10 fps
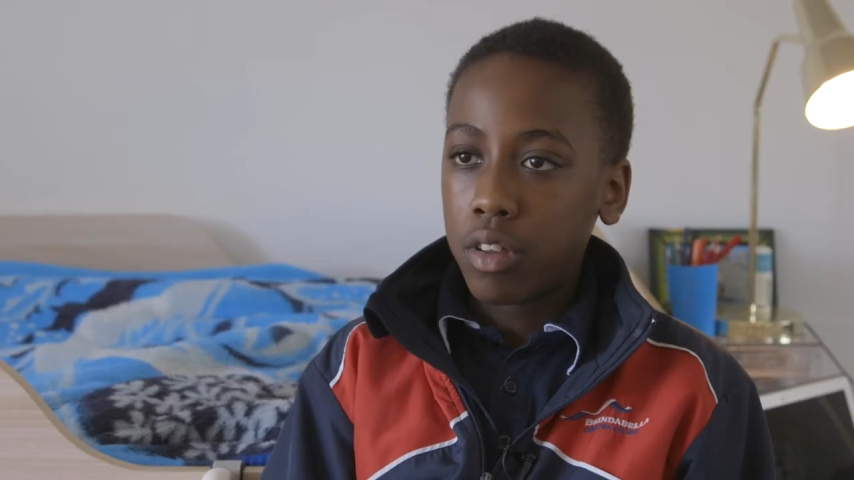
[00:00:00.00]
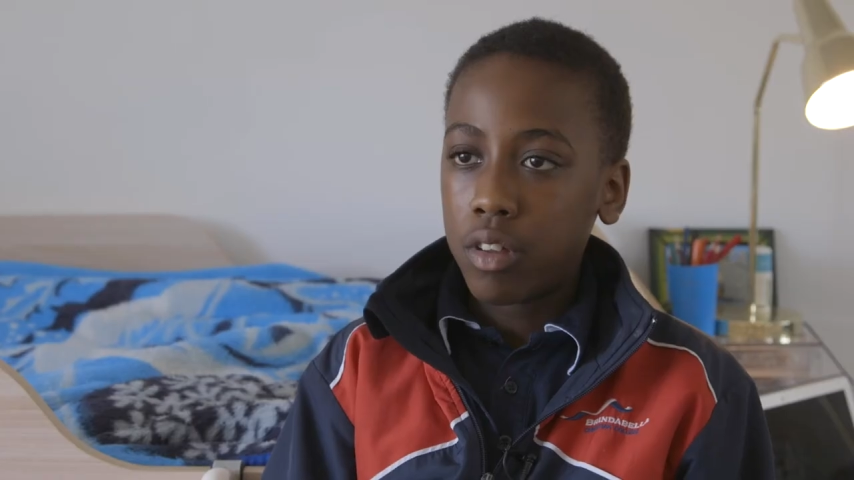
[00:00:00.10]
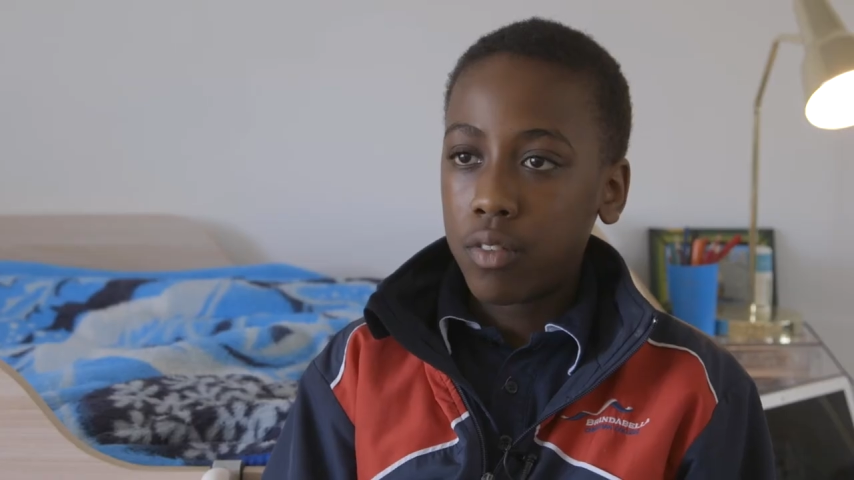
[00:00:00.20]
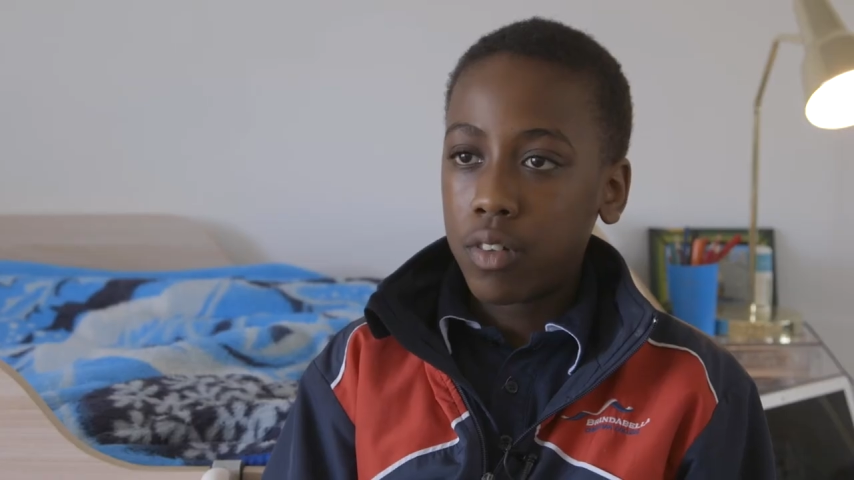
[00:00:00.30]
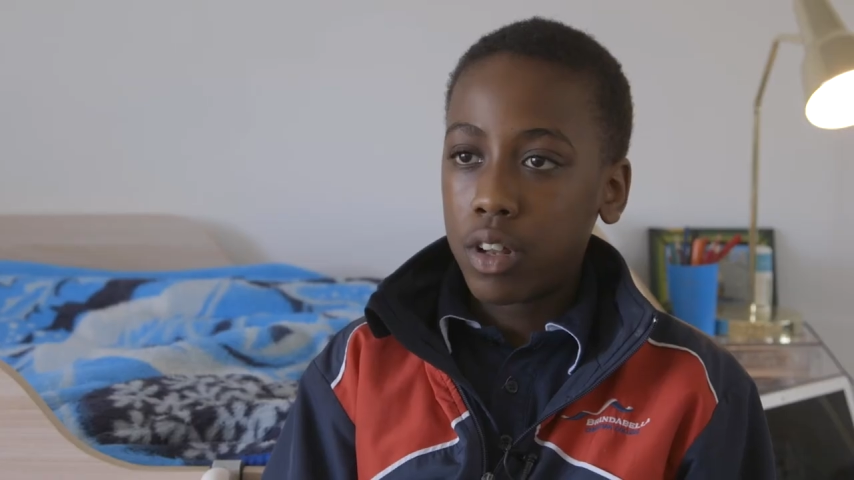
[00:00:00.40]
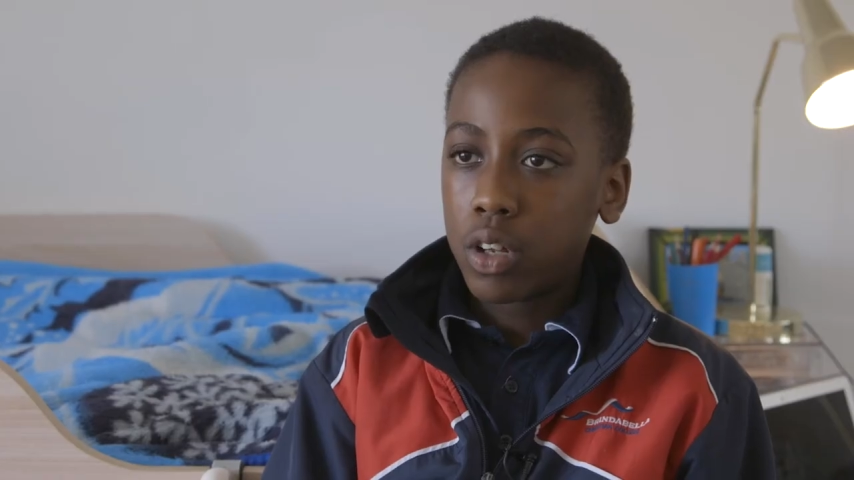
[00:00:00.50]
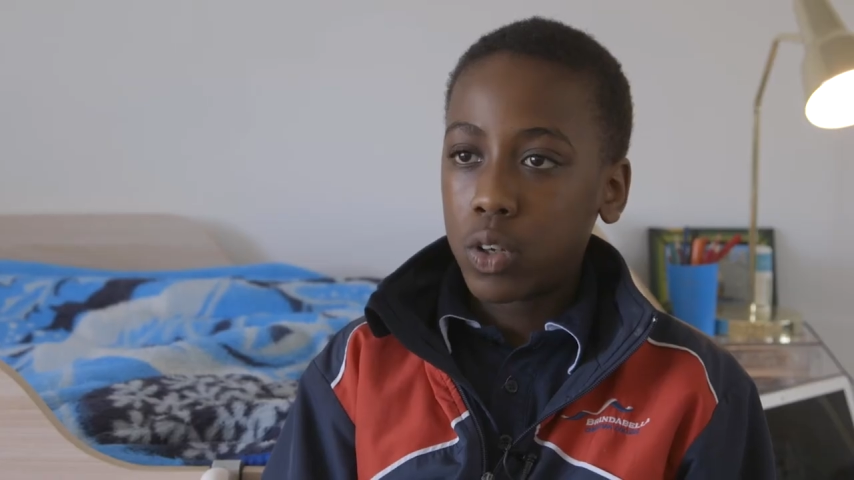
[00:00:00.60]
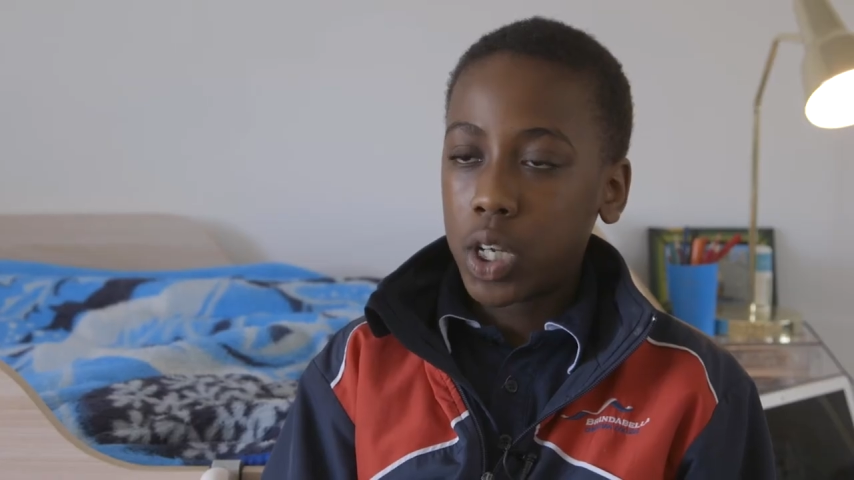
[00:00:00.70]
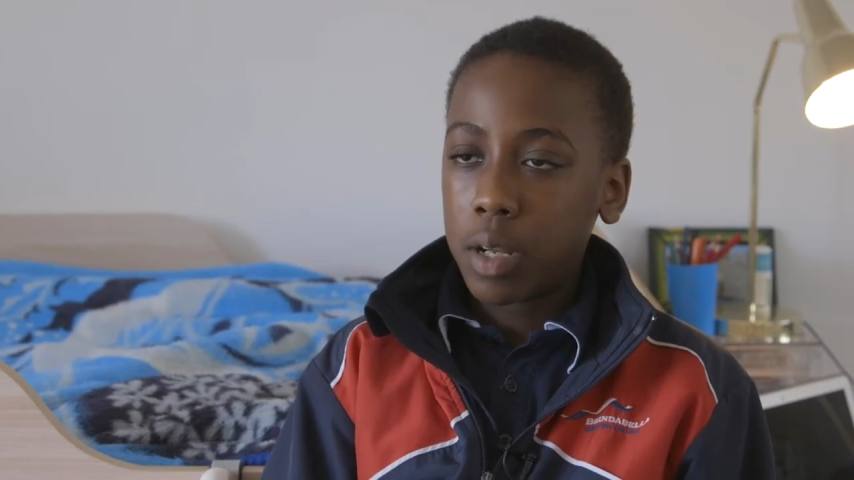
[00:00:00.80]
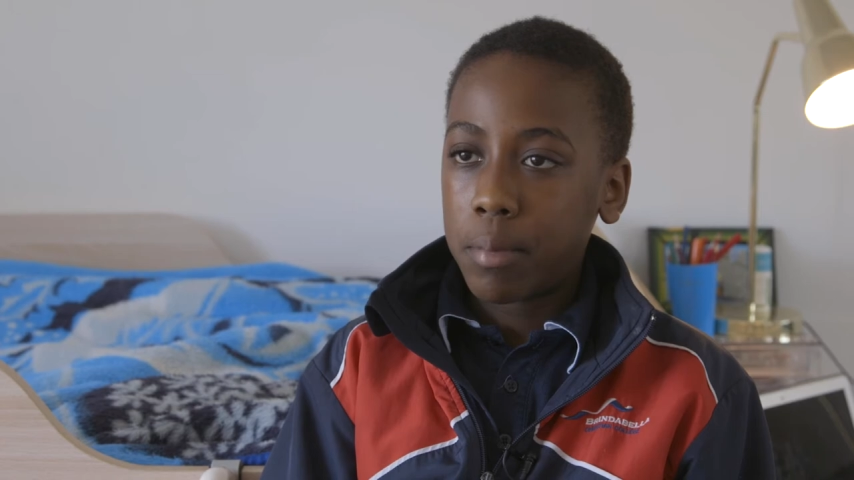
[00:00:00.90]
the video
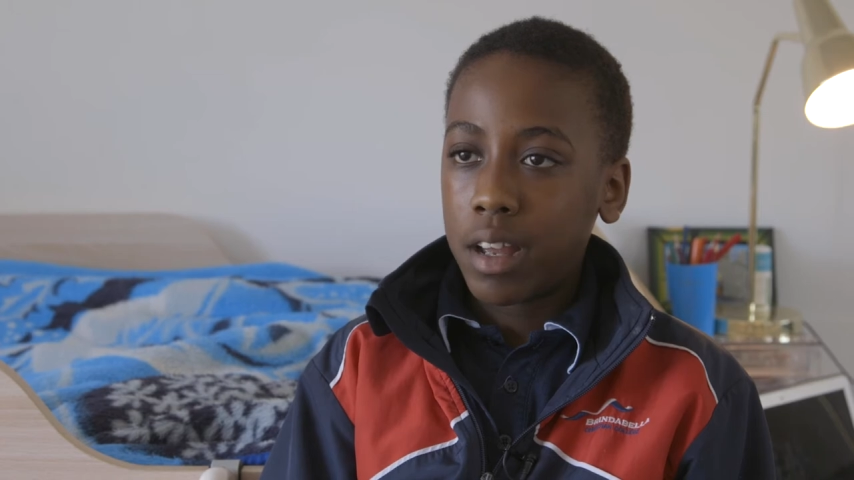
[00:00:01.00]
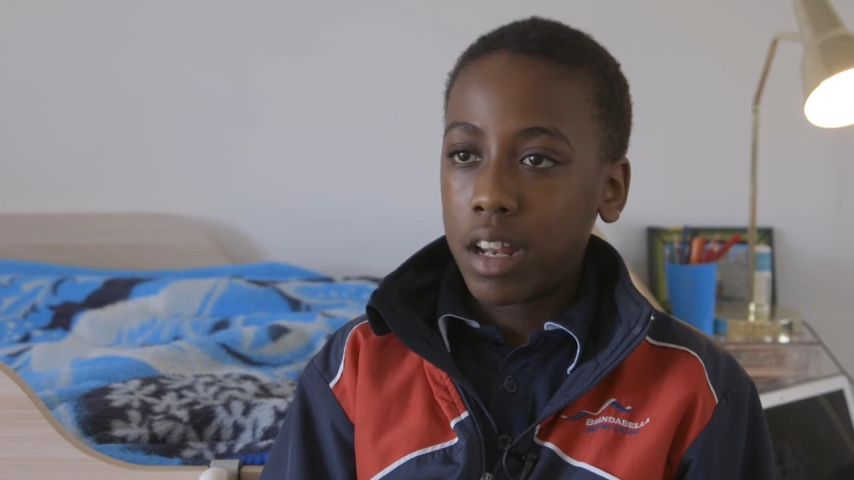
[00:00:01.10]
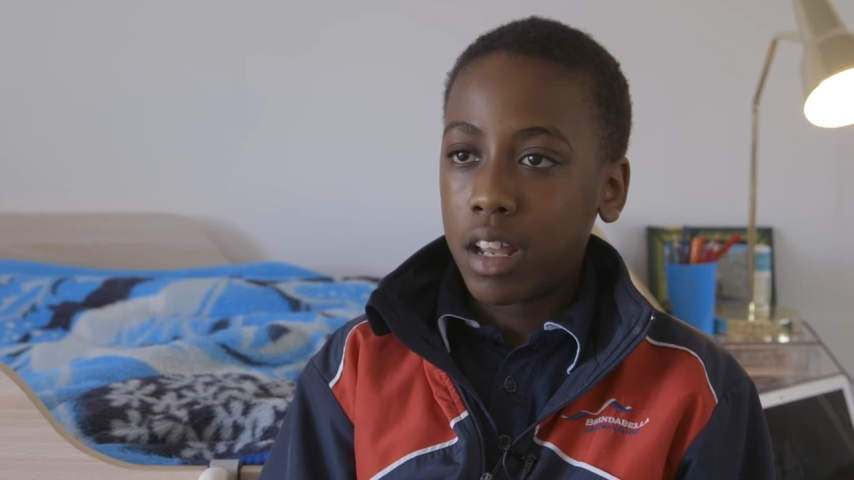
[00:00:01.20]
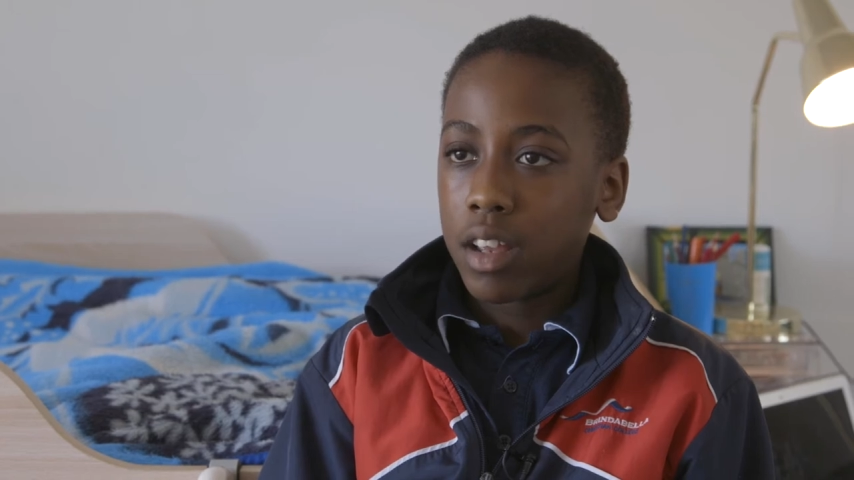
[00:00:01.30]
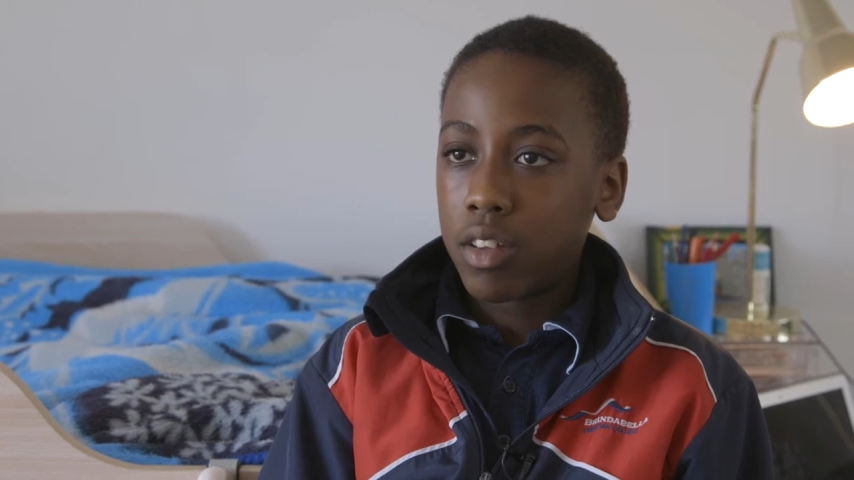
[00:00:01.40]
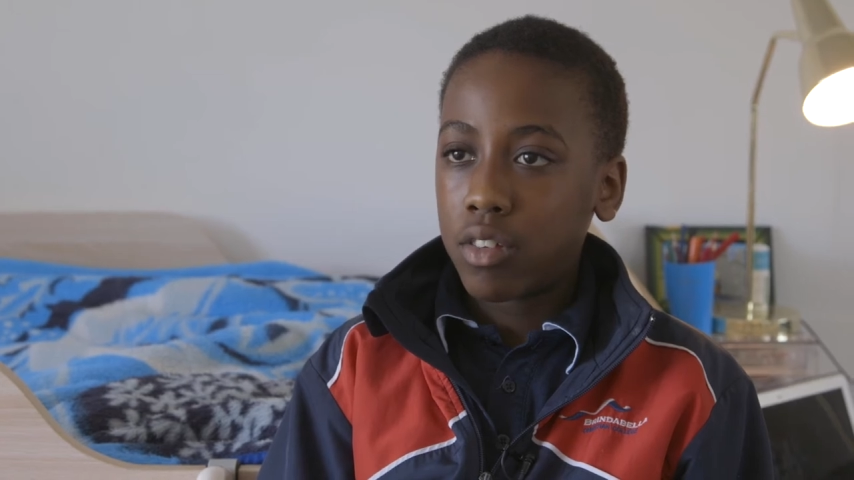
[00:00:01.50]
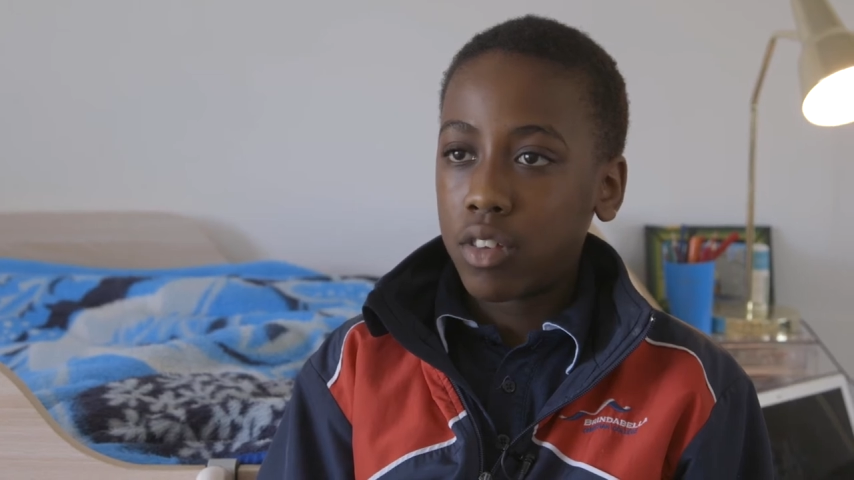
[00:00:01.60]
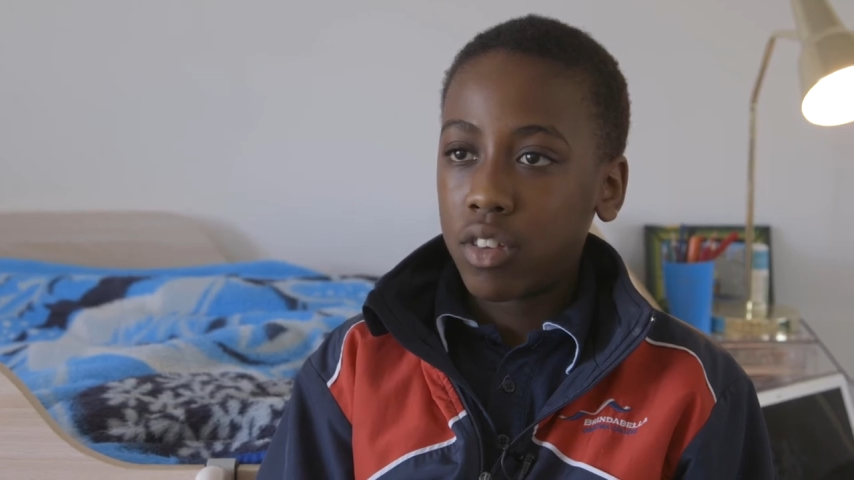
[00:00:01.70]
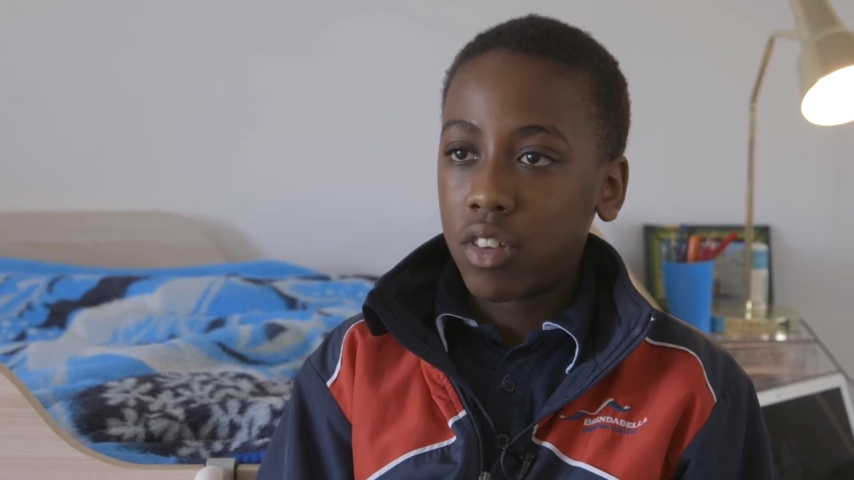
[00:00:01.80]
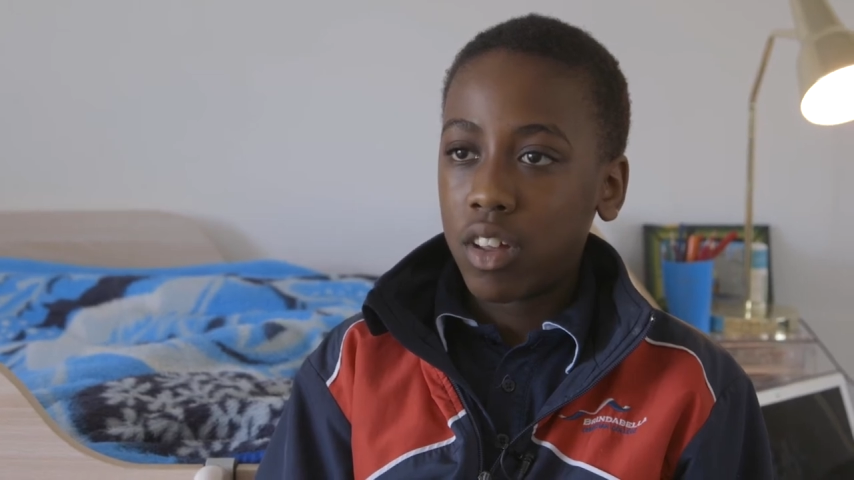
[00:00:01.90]
chat meetings